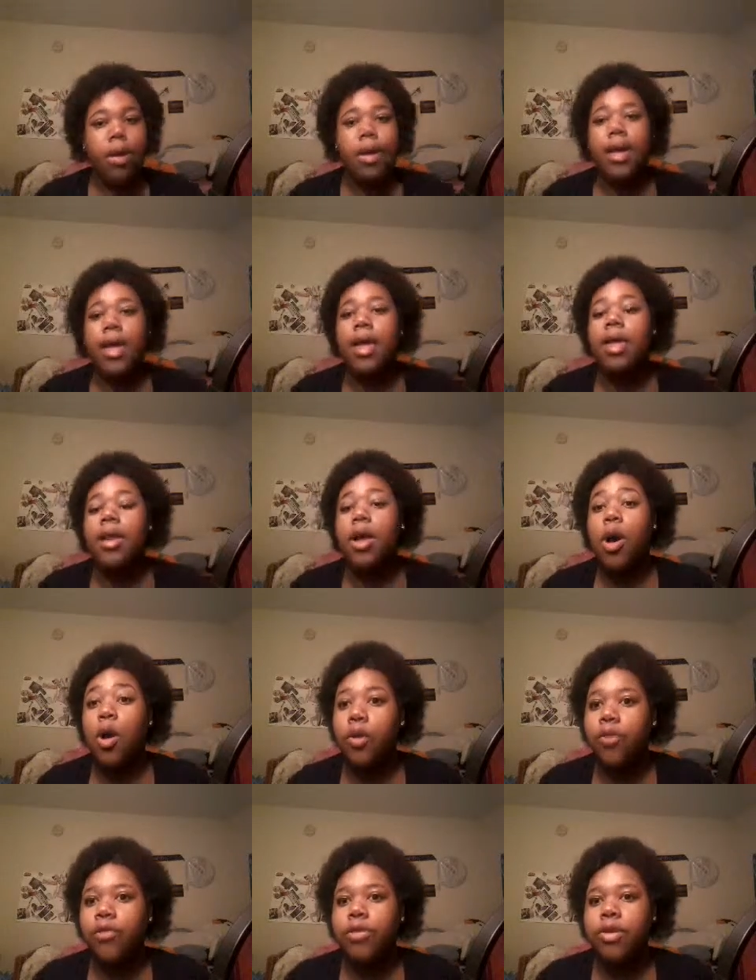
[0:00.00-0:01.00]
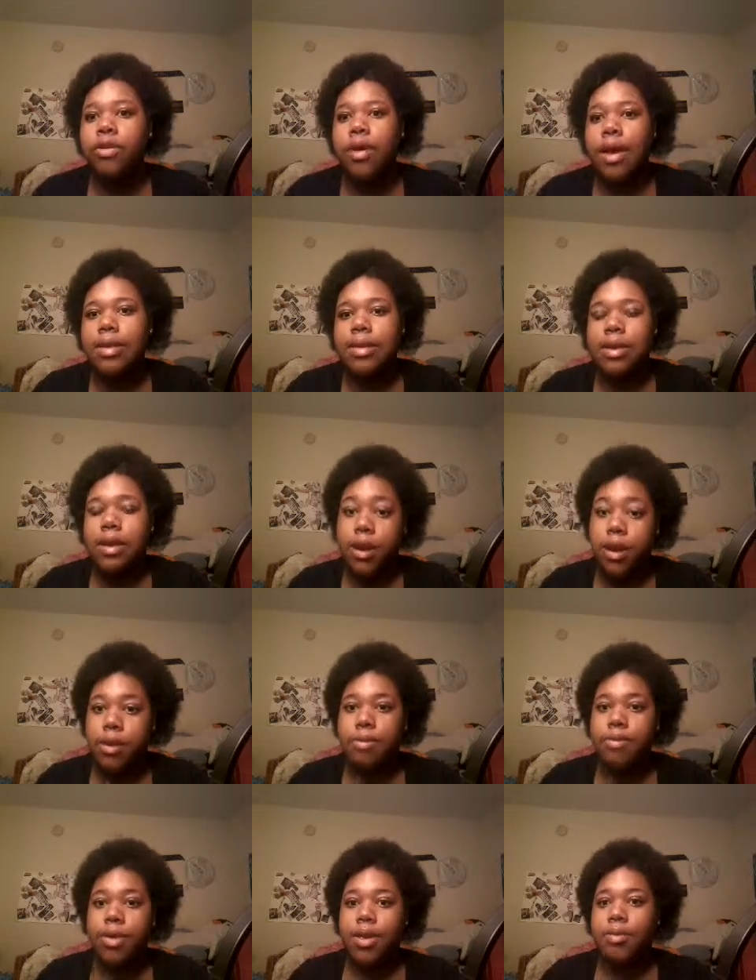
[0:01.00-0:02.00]
And hopefully you guys can
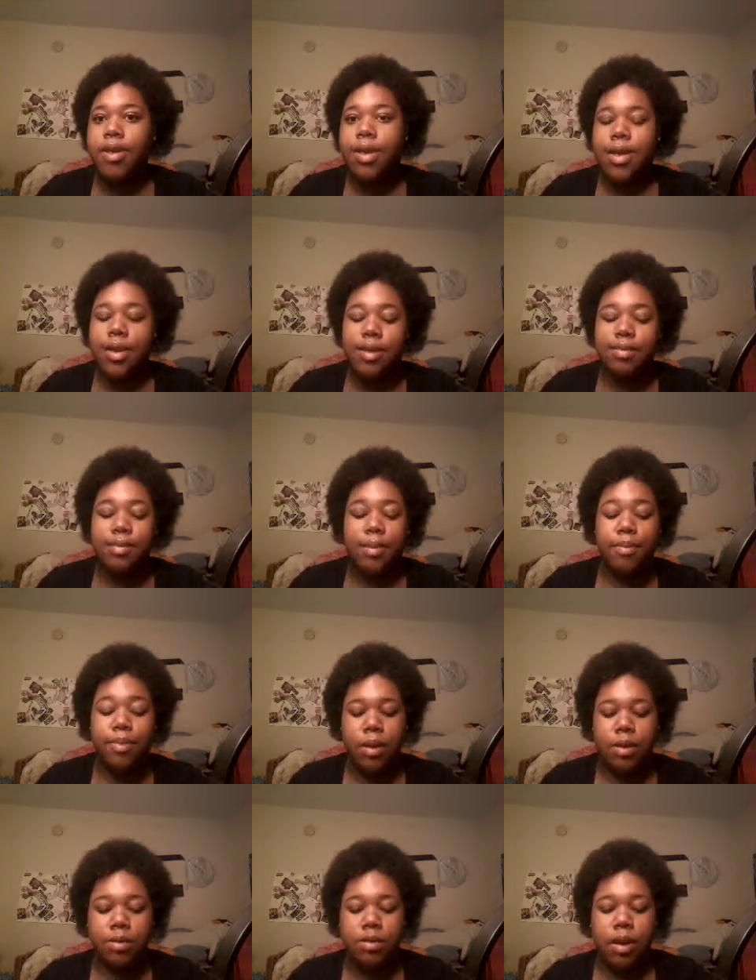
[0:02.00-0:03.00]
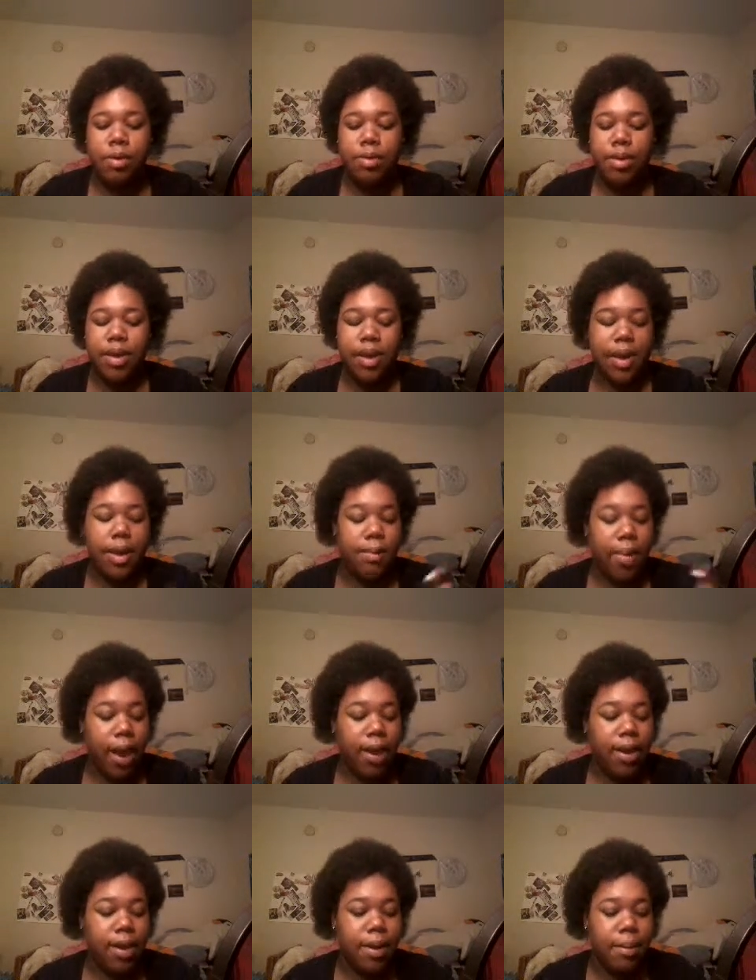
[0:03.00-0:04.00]
hear me because my brothers are being a
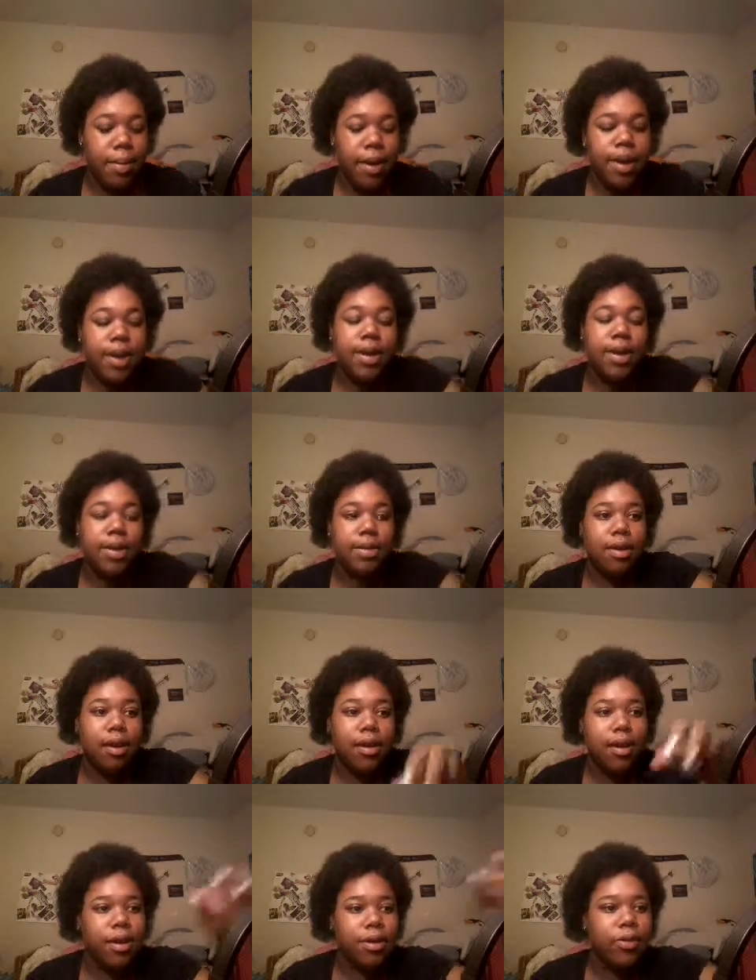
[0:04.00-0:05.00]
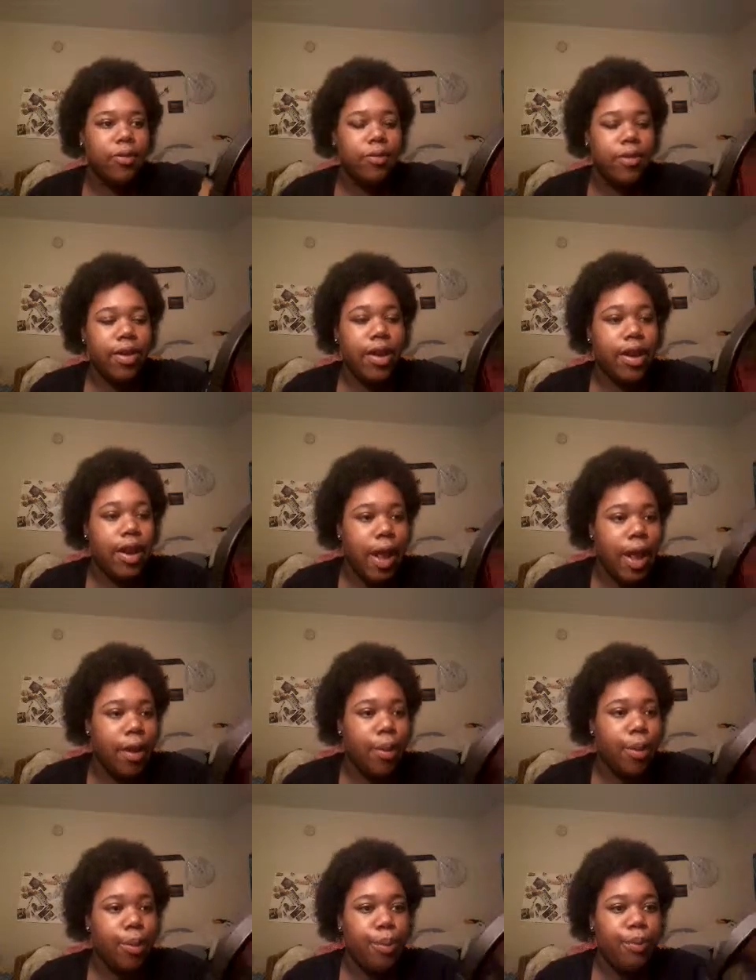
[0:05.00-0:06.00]
pain in the butt and talking so freaking
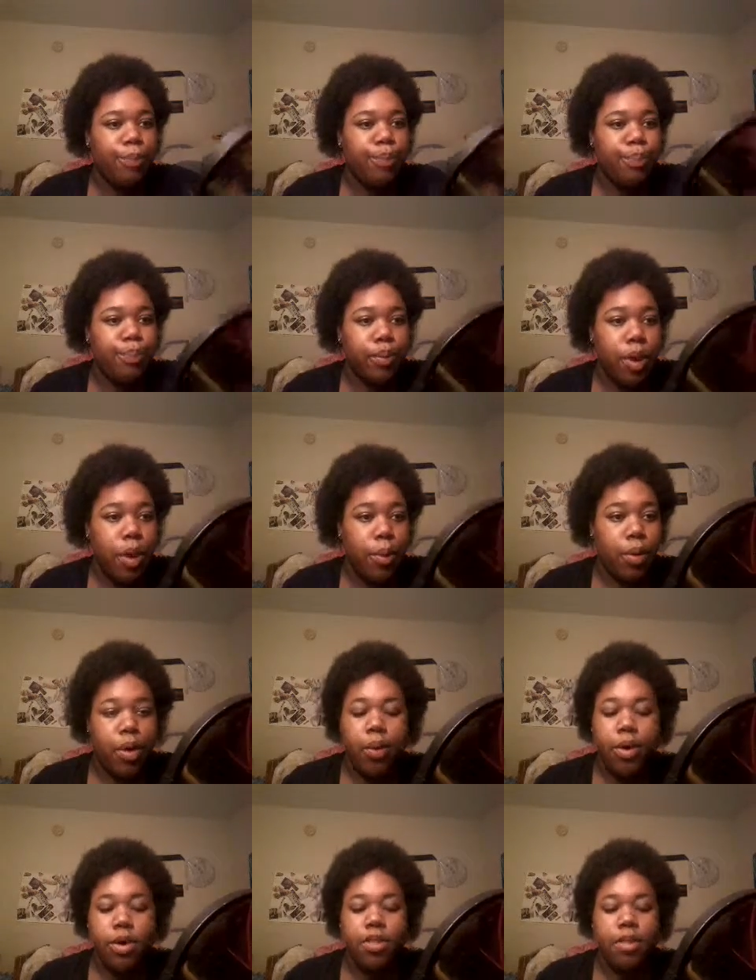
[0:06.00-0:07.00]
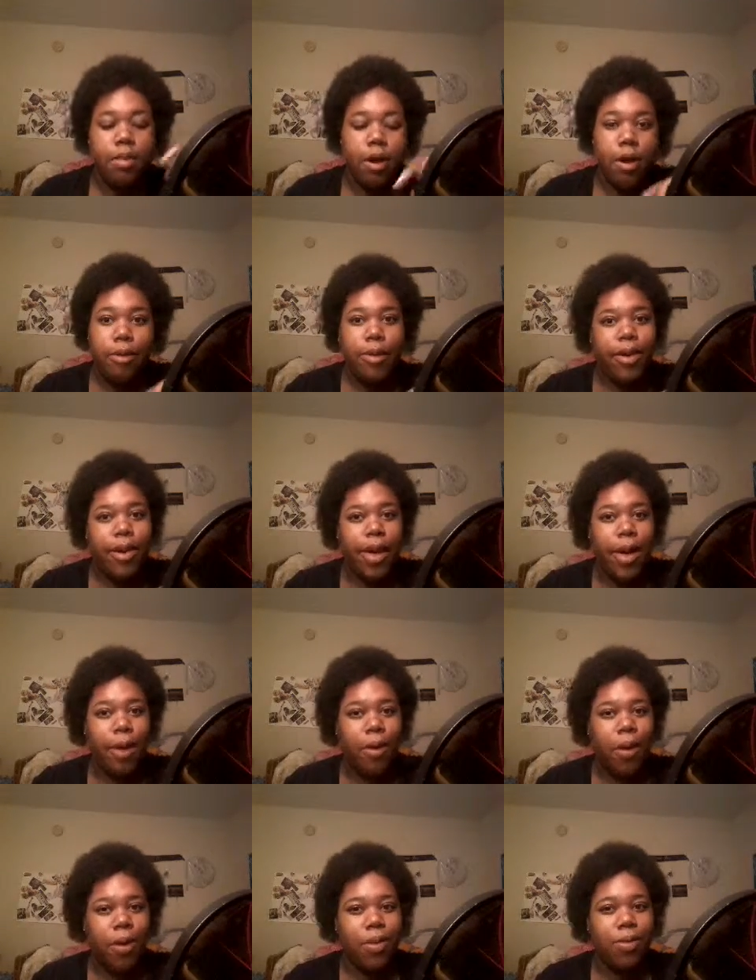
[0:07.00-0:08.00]
loud. Well, one of them already
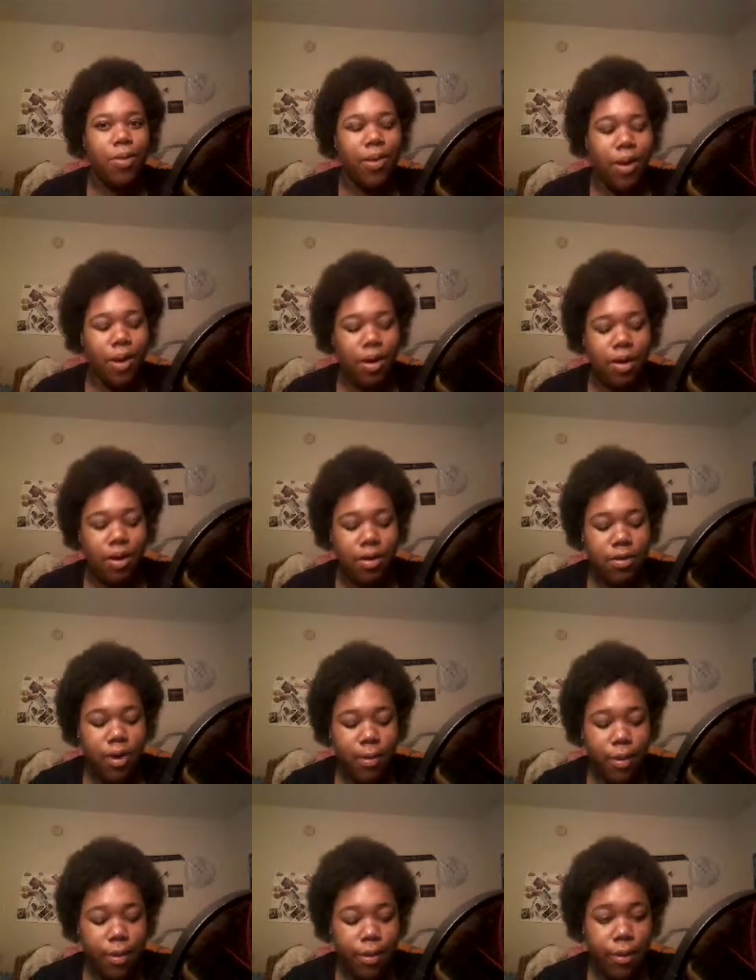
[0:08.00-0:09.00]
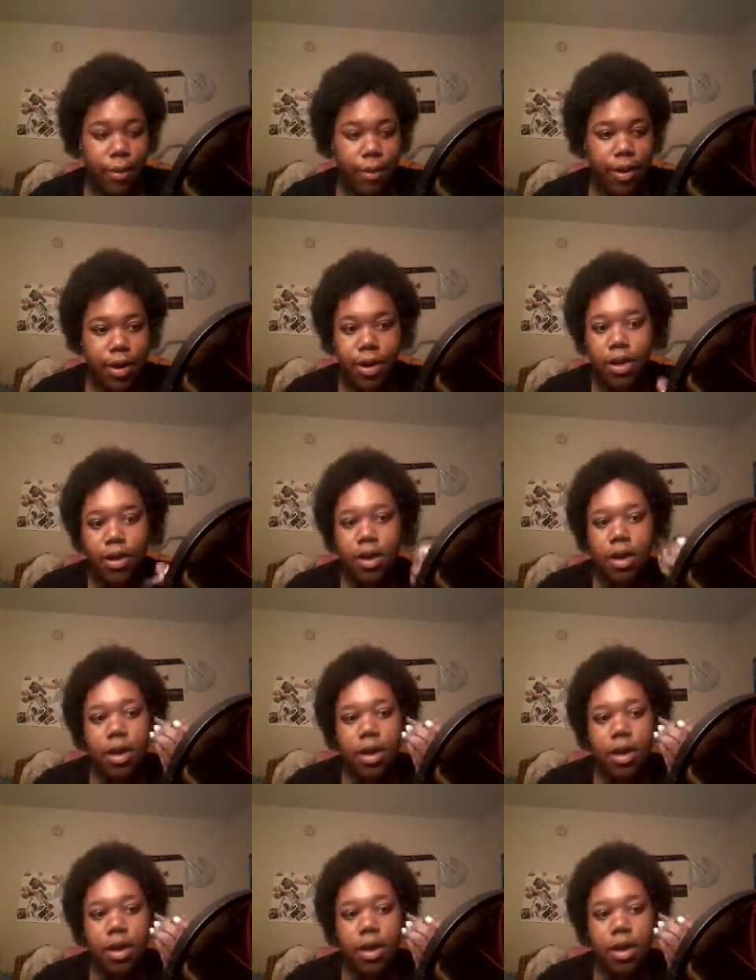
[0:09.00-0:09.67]
had walked through here and saw me recording.